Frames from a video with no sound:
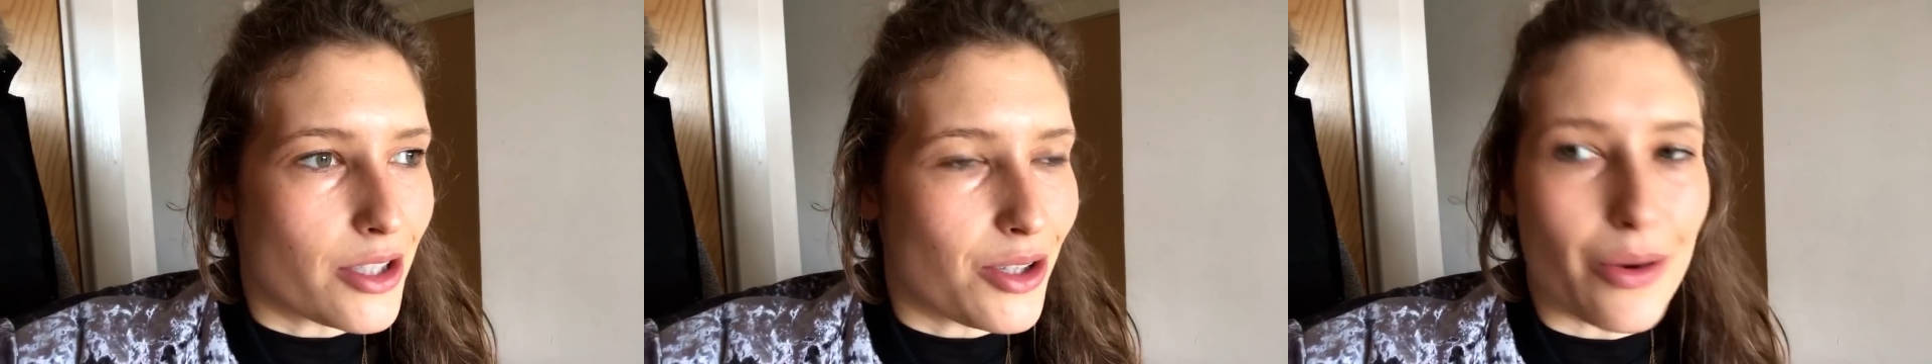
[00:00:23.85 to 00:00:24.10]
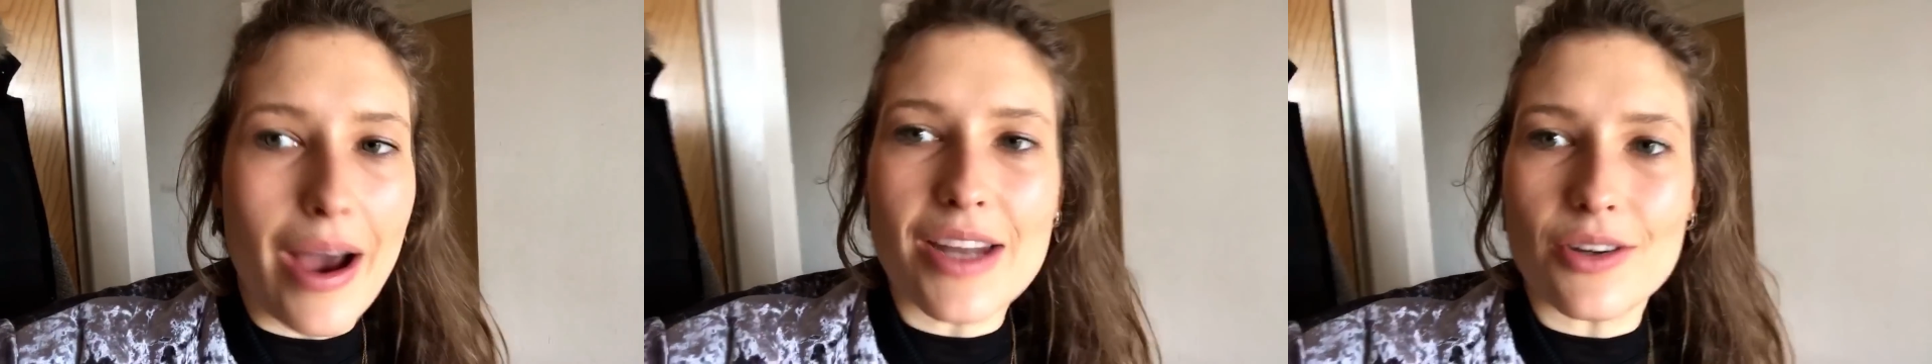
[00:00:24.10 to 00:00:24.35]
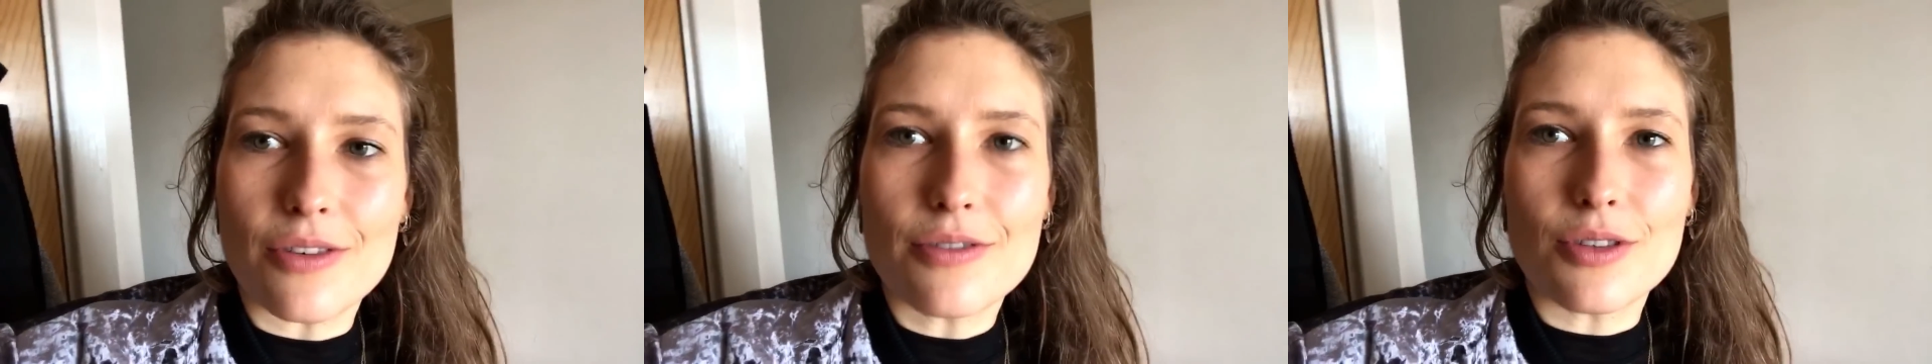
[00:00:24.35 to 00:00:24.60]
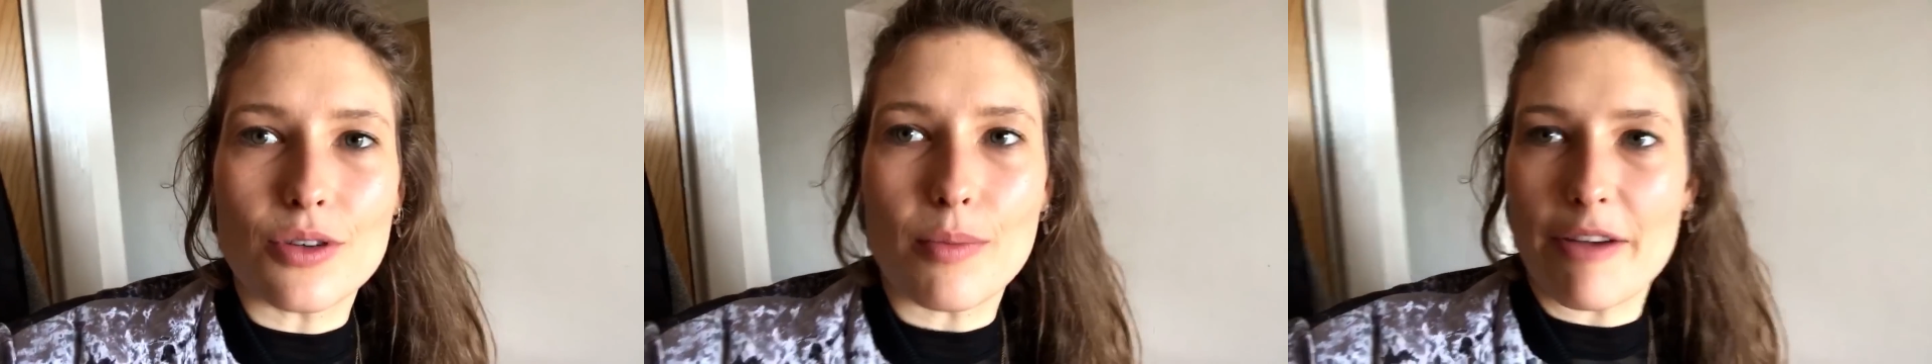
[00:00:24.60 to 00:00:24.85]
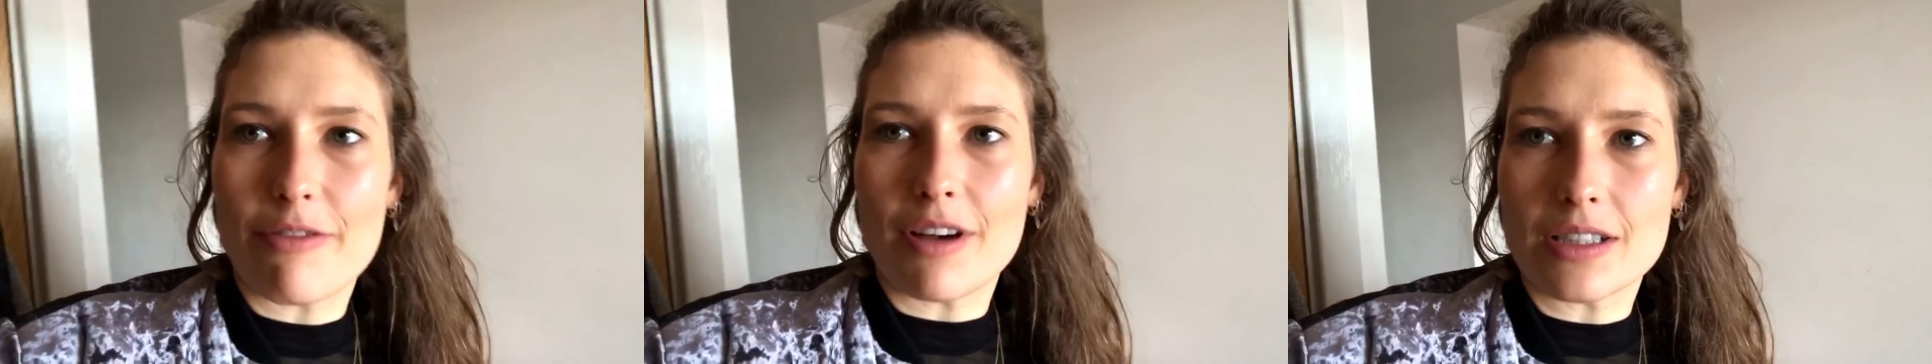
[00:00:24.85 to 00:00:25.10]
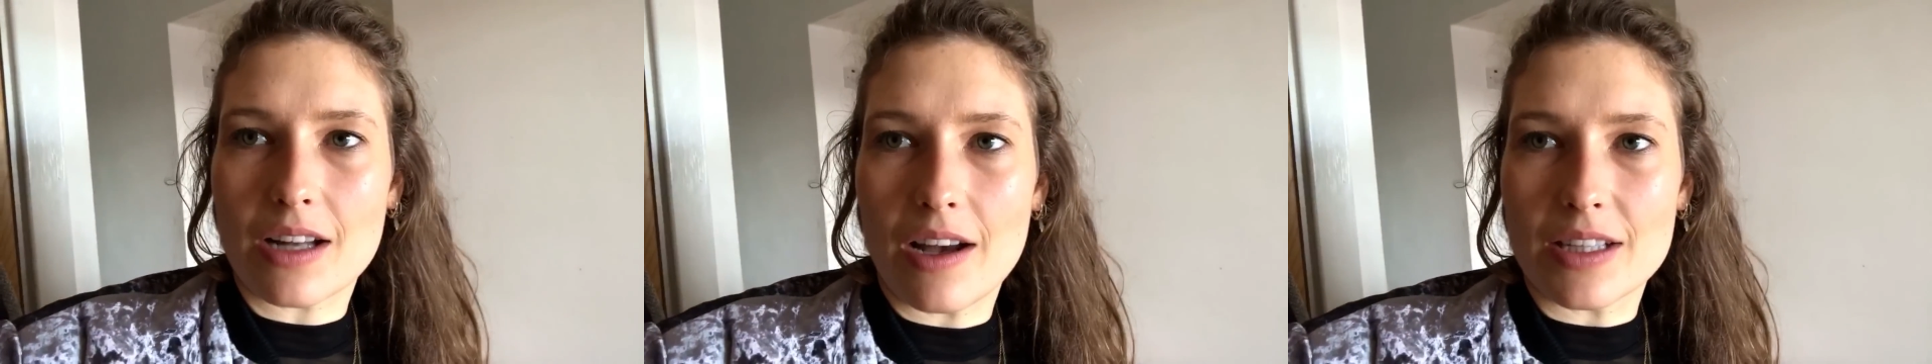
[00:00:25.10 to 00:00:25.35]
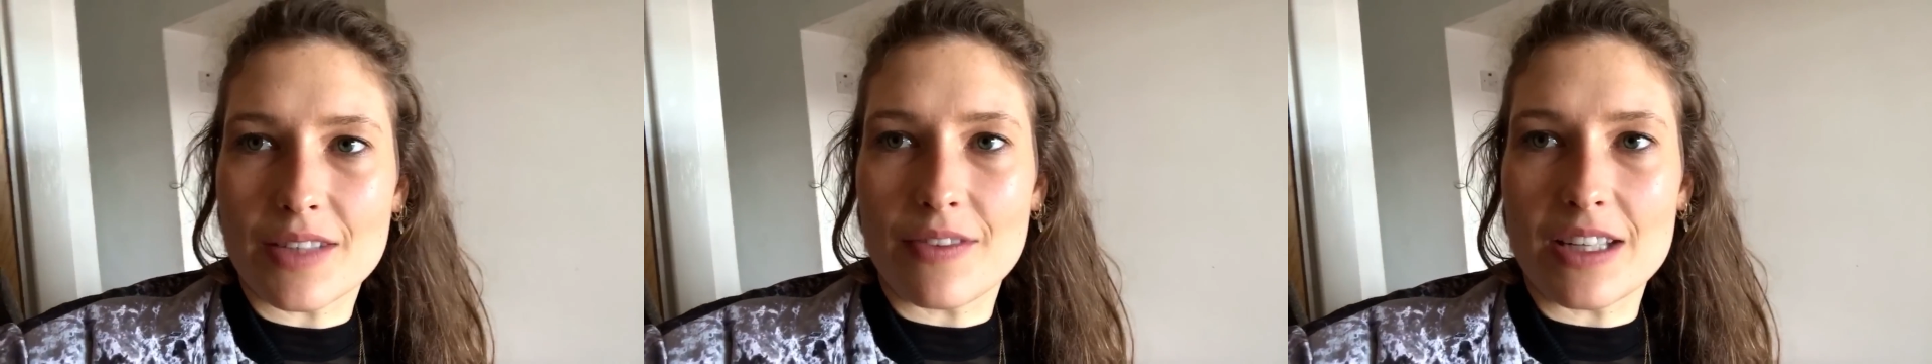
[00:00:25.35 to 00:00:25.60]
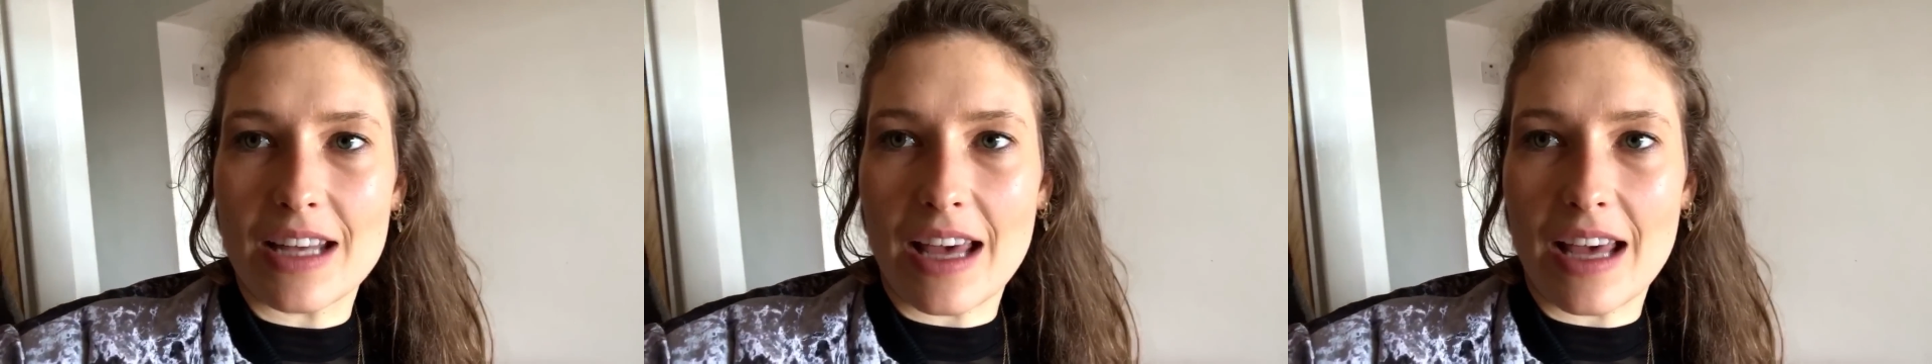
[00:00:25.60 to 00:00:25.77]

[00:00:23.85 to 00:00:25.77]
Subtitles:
to head off to my first class of the